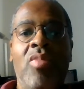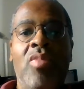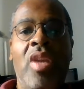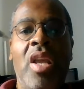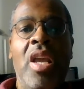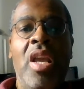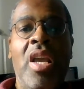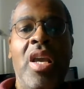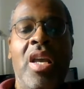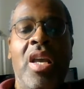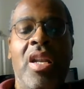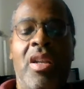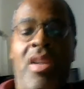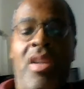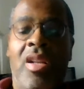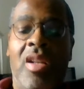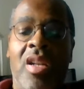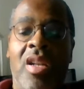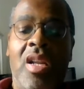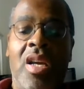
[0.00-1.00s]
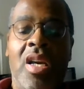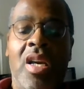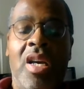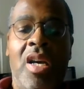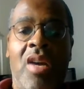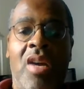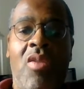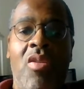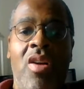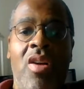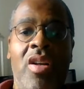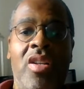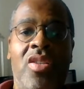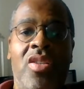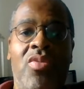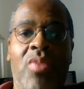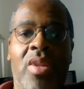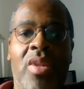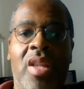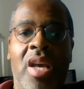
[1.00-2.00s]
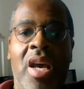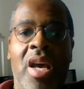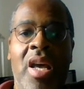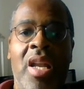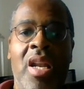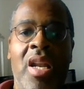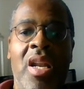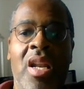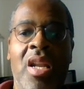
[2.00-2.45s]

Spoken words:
In accordance with that,